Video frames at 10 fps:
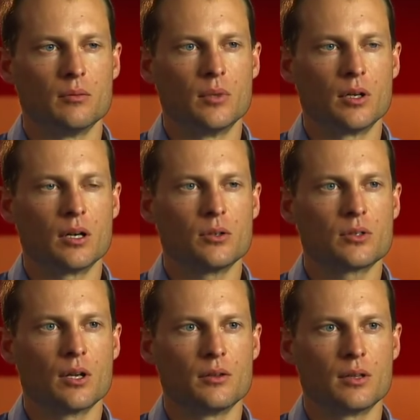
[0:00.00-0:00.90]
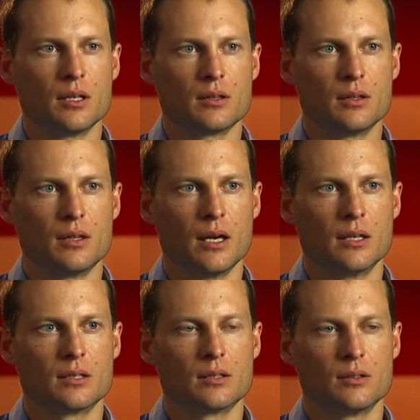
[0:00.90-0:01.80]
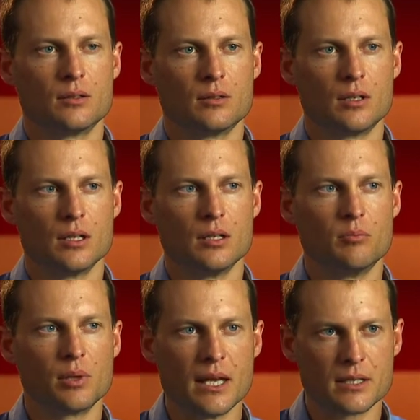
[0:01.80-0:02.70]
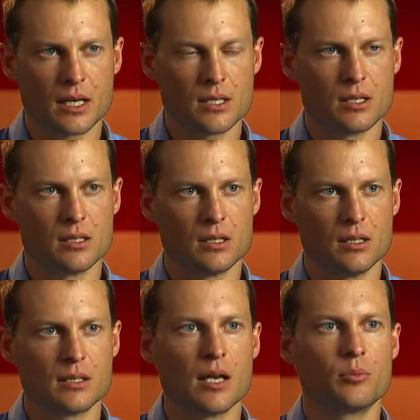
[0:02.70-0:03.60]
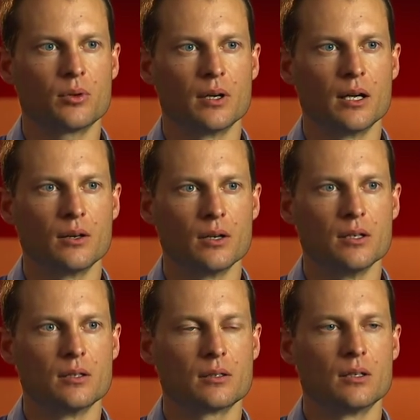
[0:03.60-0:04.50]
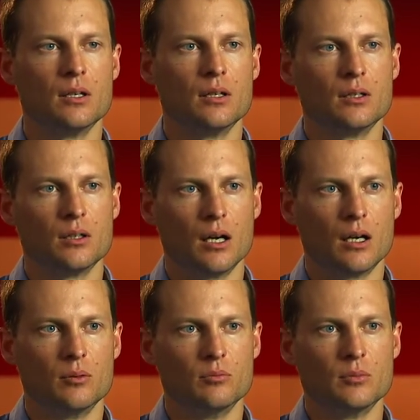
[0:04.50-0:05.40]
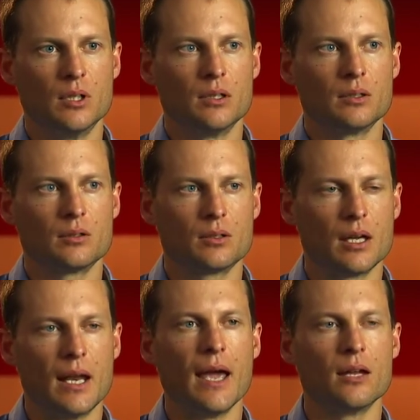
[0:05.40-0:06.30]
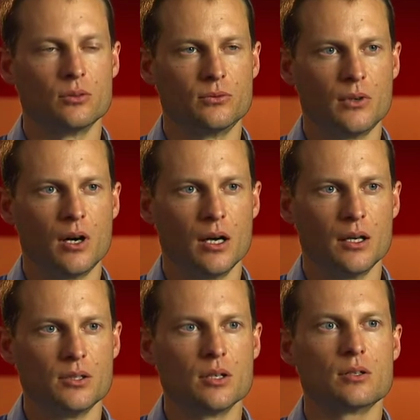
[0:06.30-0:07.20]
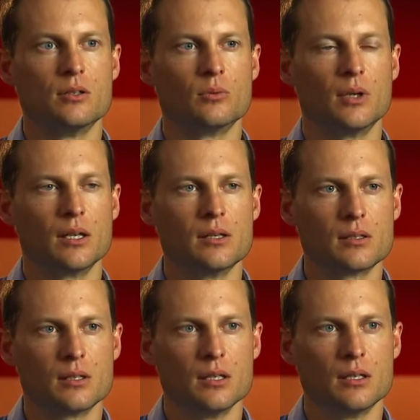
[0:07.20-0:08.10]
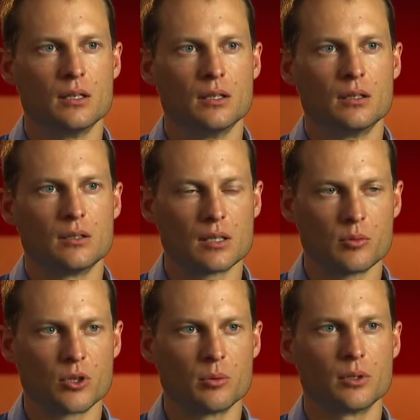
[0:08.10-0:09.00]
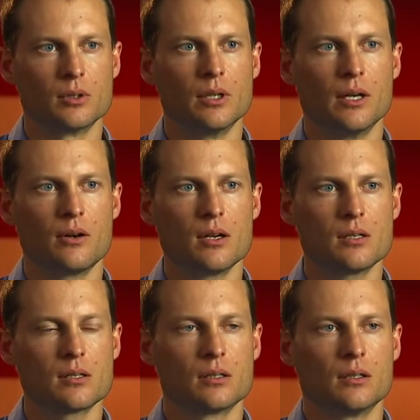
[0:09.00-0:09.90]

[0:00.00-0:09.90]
But I also think that the plantations in the temperate areas can handle fire just as well as the subtropical areas.